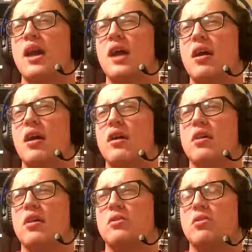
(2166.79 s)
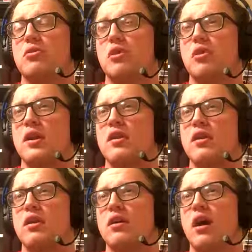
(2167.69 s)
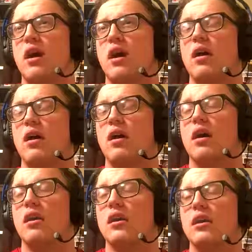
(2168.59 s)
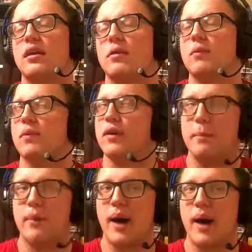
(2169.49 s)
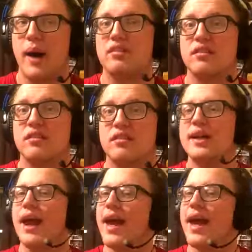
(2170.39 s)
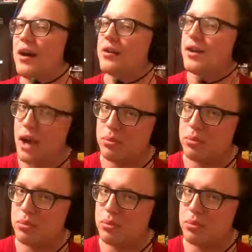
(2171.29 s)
but not all the other ones were thrown in there. Harley, where I'm biased, but El Diablo